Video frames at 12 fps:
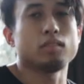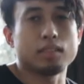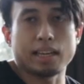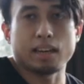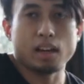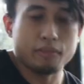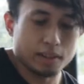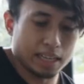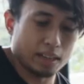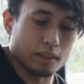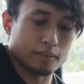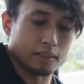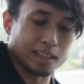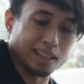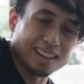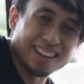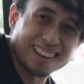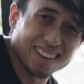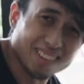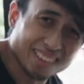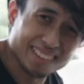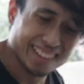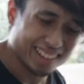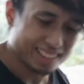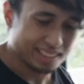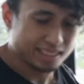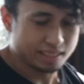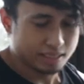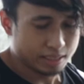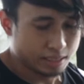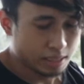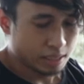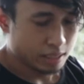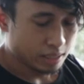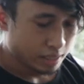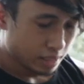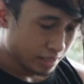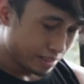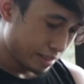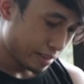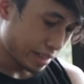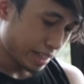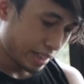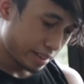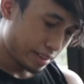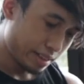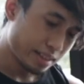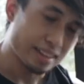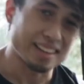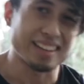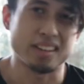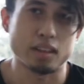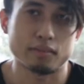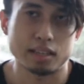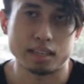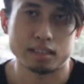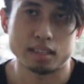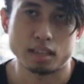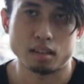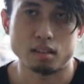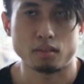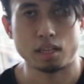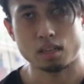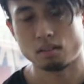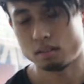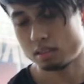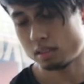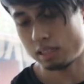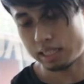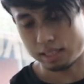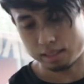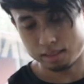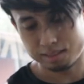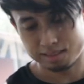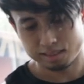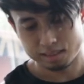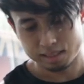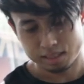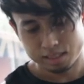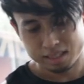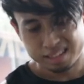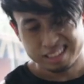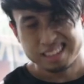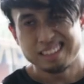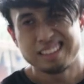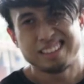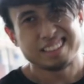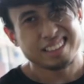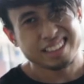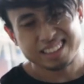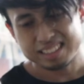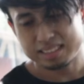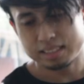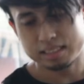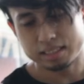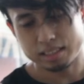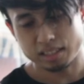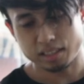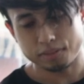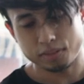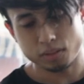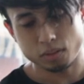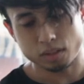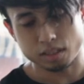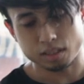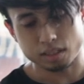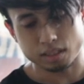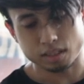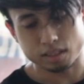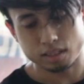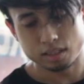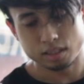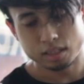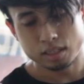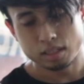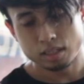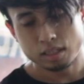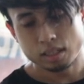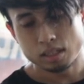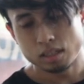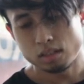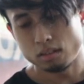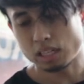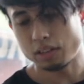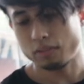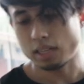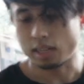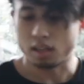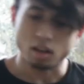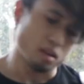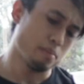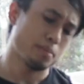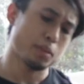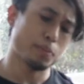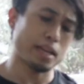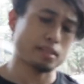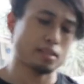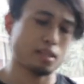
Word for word: to take it off again, you have to like unlock this, right? And then you have to like take it all the way out. So like this, if you are looking for like comp spec